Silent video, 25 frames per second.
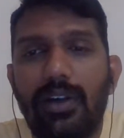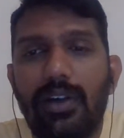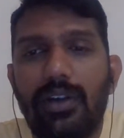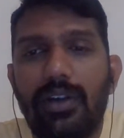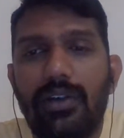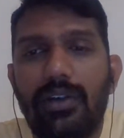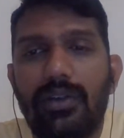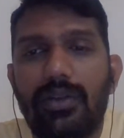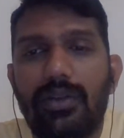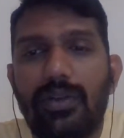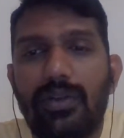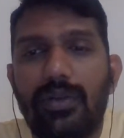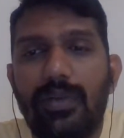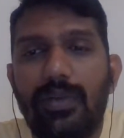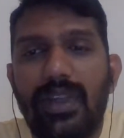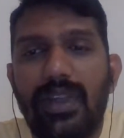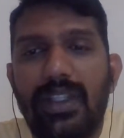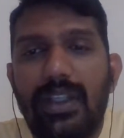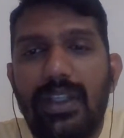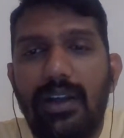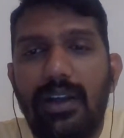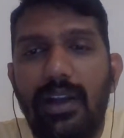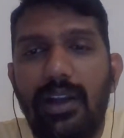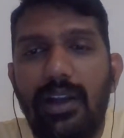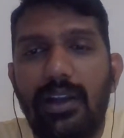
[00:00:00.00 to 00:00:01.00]
So
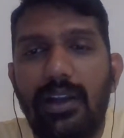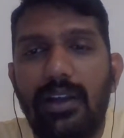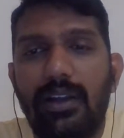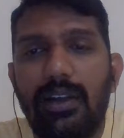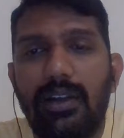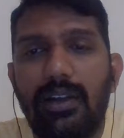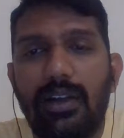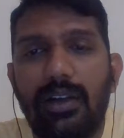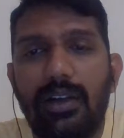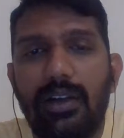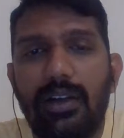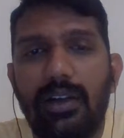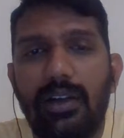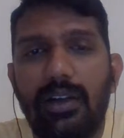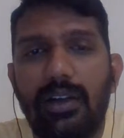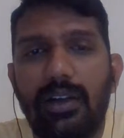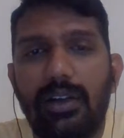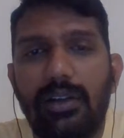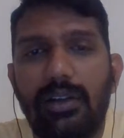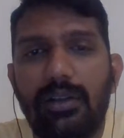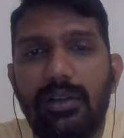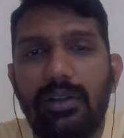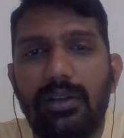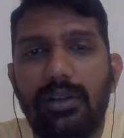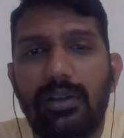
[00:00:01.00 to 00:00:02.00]
basically, the
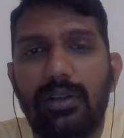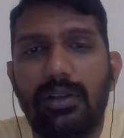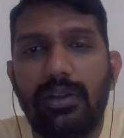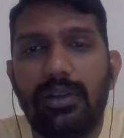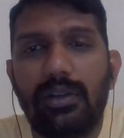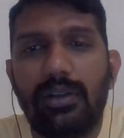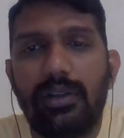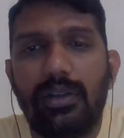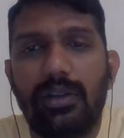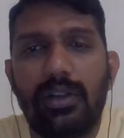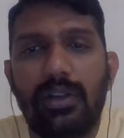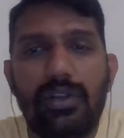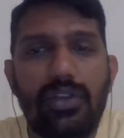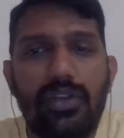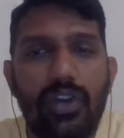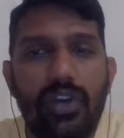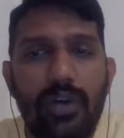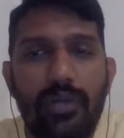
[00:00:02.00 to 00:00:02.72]
shop